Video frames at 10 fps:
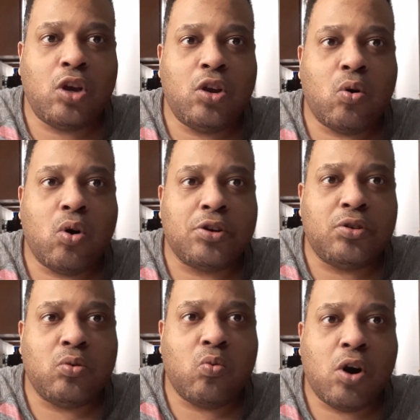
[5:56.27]
or
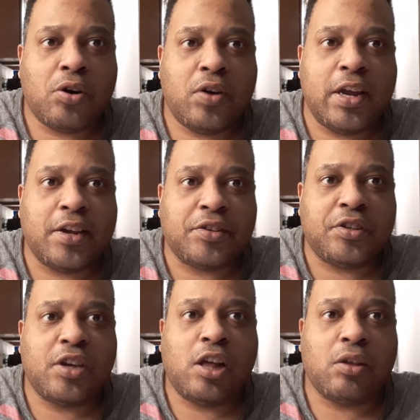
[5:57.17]
do water and
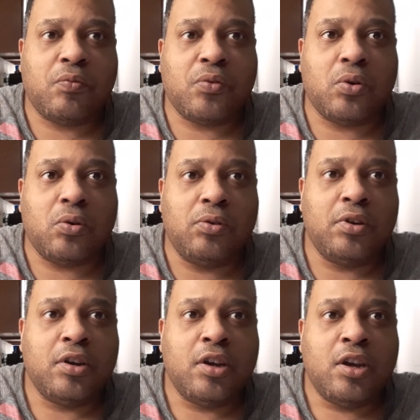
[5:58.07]
solid food.
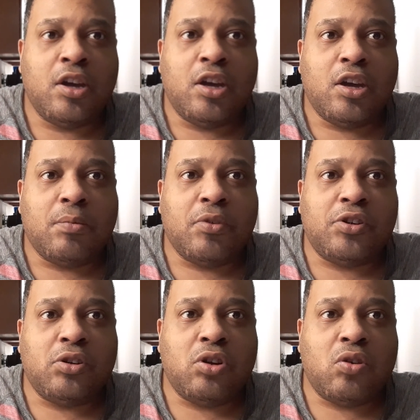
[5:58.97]
But
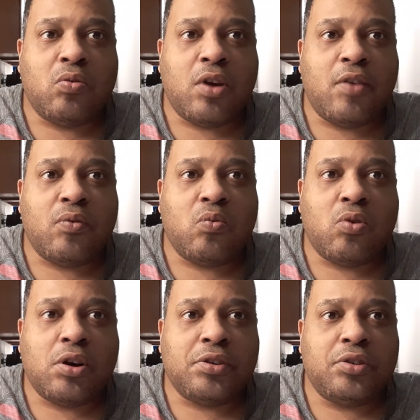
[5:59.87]
you don't ever
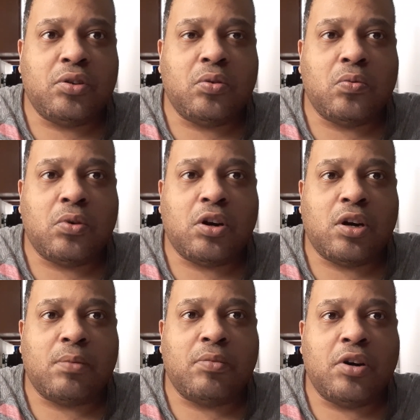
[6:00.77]
want
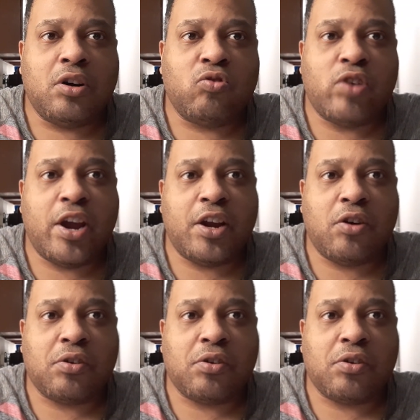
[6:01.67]
to write out a